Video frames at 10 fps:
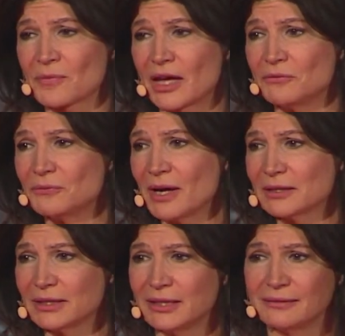And
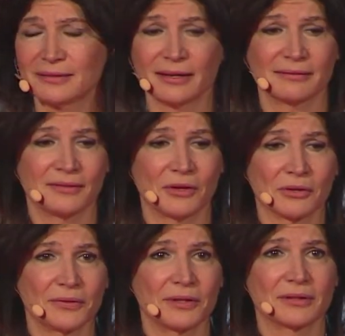finally, he says, the
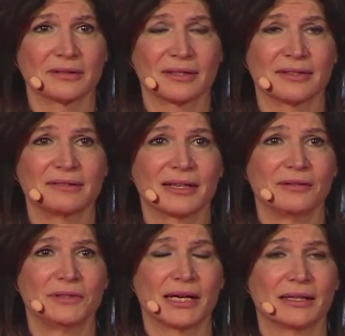only thing that's going to
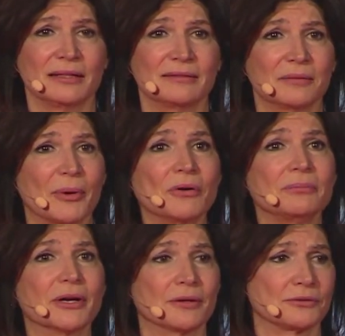save Danny is a bone
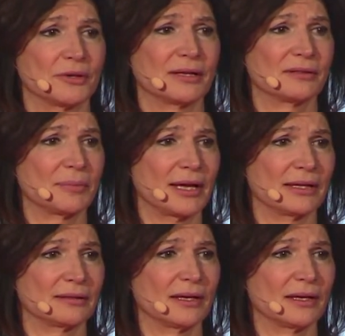marrow transplant.